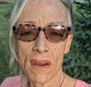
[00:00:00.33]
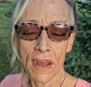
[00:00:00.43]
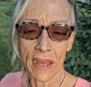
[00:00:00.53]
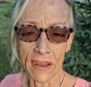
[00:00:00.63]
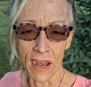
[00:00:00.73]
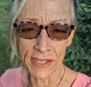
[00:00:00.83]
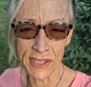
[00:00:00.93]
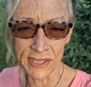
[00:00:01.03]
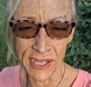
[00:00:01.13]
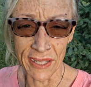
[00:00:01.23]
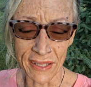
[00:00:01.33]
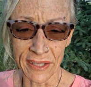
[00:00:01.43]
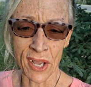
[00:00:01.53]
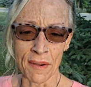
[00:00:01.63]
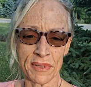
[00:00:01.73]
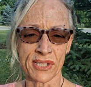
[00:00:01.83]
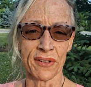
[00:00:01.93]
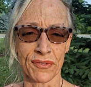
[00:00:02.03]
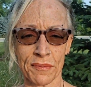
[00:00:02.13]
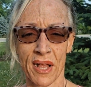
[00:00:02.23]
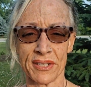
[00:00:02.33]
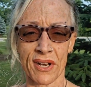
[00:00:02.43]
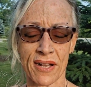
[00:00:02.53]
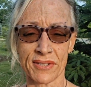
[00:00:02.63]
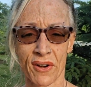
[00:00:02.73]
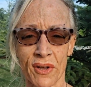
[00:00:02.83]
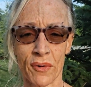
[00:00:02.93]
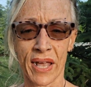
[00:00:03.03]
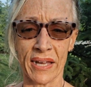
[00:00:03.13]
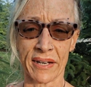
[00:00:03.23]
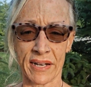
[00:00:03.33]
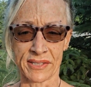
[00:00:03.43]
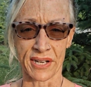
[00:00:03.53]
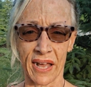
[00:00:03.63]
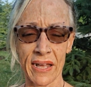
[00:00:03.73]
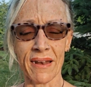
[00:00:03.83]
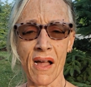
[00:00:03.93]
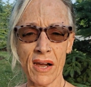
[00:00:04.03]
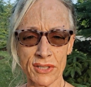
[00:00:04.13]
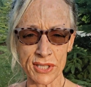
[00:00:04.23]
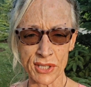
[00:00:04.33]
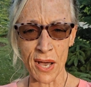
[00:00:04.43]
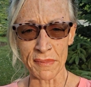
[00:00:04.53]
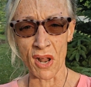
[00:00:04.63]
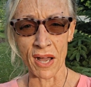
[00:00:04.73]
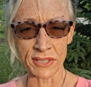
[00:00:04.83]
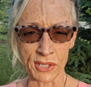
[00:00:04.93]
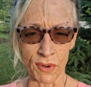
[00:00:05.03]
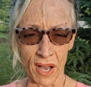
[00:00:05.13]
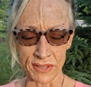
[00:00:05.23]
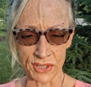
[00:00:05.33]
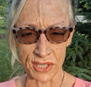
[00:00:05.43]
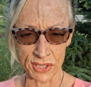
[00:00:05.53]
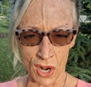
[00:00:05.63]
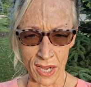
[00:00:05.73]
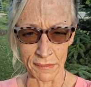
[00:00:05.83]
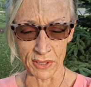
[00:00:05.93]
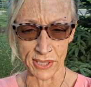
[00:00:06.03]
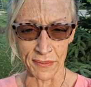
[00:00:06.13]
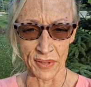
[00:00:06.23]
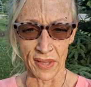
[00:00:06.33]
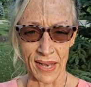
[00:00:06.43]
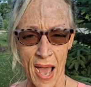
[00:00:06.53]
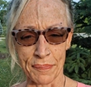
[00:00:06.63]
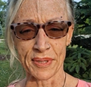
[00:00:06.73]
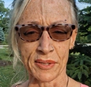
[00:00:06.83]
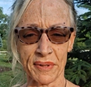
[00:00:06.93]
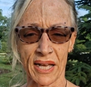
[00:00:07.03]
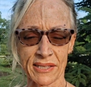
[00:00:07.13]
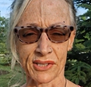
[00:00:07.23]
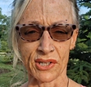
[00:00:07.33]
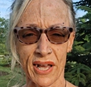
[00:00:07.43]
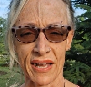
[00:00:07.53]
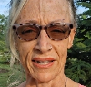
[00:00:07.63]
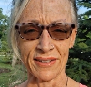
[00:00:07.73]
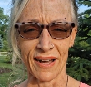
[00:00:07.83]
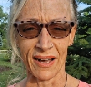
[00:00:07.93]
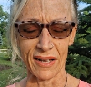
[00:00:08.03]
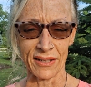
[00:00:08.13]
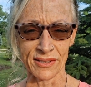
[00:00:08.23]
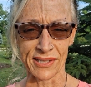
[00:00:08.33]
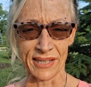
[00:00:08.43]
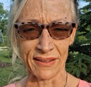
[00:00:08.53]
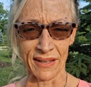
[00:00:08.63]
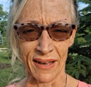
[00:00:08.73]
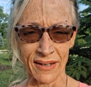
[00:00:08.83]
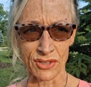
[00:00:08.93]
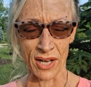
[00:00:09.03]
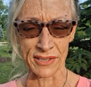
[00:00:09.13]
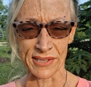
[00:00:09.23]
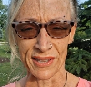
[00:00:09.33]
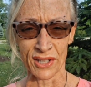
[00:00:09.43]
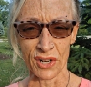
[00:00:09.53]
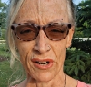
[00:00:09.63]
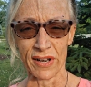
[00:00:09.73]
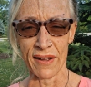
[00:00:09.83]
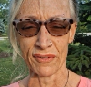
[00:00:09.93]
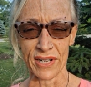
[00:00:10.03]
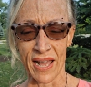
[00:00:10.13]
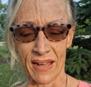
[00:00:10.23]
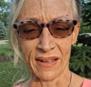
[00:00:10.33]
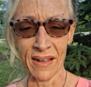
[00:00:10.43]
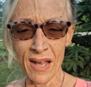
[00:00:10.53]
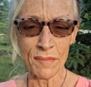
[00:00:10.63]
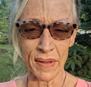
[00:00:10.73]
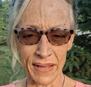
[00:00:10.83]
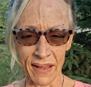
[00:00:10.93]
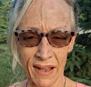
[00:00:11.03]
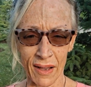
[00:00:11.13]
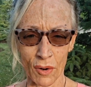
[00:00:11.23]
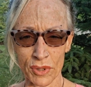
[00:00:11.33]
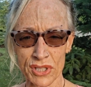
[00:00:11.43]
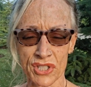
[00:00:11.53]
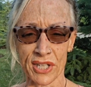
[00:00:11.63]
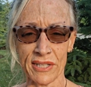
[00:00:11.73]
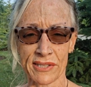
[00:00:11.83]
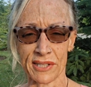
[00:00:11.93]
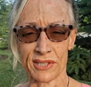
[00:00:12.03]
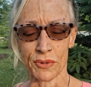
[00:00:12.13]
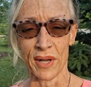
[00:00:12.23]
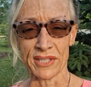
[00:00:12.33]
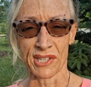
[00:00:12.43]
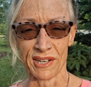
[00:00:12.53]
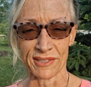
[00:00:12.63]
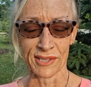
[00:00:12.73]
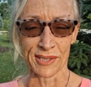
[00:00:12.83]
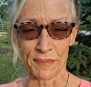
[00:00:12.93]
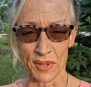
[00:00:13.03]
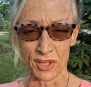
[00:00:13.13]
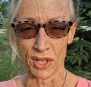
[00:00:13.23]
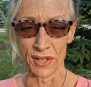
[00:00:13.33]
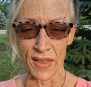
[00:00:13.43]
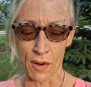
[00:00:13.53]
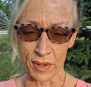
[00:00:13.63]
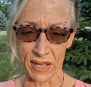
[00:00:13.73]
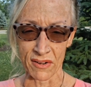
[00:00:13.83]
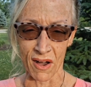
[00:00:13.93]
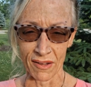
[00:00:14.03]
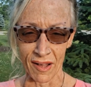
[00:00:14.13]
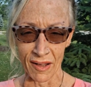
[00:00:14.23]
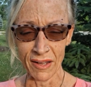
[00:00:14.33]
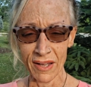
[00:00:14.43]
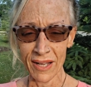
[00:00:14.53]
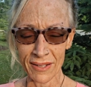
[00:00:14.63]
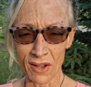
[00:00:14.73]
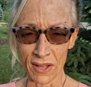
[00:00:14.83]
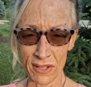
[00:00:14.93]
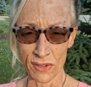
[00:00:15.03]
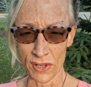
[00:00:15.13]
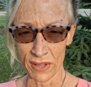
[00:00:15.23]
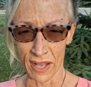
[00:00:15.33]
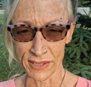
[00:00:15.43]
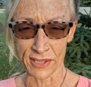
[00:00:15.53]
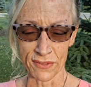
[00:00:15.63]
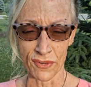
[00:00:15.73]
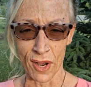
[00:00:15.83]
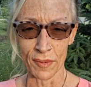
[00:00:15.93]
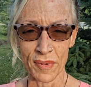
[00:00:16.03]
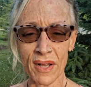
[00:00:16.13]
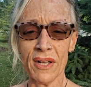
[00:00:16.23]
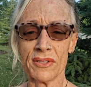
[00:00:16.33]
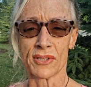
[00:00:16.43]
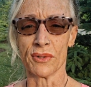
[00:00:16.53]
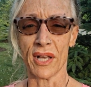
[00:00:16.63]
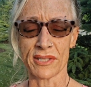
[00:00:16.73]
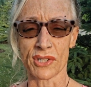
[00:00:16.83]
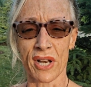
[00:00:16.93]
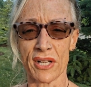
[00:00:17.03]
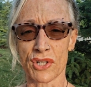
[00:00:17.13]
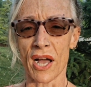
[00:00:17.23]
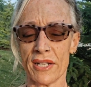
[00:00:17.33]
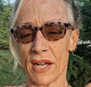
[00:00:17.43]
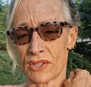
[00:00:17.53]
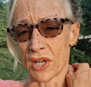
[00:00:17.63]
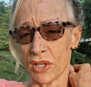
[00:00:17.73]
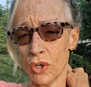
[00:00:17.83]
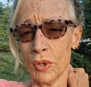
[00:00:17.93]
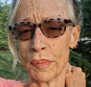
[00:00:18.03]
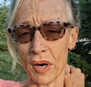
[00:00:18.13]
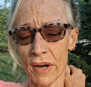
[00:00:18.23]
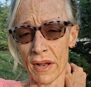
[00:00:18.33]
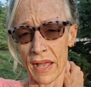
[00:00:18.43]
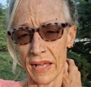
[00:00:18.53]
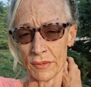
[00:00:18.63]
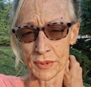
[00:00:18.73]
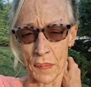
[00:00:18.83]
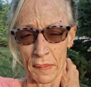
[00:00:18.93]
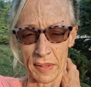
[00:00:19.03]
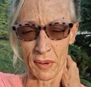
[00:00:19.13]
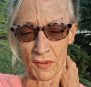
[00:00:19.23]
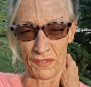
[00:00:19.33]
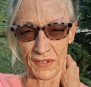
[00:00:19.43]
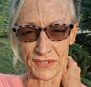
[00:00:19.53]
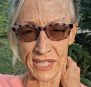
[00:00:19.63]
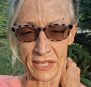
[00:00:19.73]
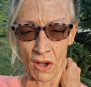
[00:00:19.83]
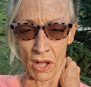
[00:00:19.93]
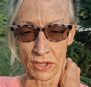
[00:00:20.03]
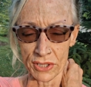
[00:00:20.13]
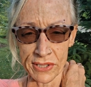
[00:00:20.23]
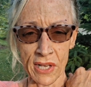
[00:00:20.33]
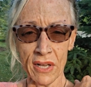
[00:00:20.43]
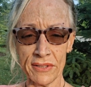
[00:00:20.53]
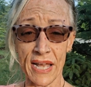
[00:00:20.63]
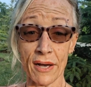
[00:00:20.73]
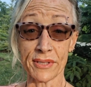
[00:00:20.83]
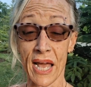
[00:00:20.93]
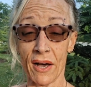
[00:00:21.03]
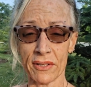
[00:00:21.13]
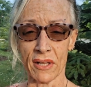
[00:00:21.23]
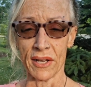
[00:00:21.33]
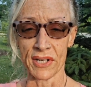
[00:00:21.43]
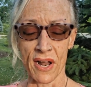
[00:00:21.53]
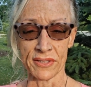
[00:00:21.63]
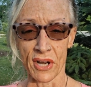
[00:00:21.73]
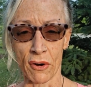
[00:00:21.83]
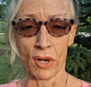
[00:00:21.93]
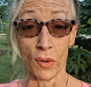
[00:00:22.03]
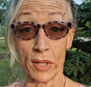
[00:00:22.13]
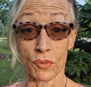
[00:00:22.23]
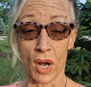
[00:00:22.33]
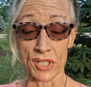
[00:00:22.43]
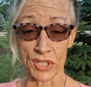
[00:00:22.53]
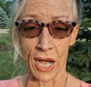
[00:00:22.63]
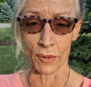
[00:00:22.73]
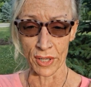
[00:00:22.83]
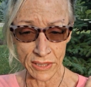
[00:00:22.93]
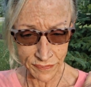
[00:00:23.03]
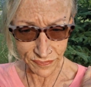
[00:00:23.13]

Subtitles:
Hey guys, it's Lynn coming to you from London, Ontario, Canada tonight. Just coming on to just talk about something that happened to me yesterday and seeing try to see the good in every day, make a real shitty situation into something good that we can all kind of learn a lesson from. So yesterday I took an Uber and it was probably about $15 downtown London, Ontario in rush hour,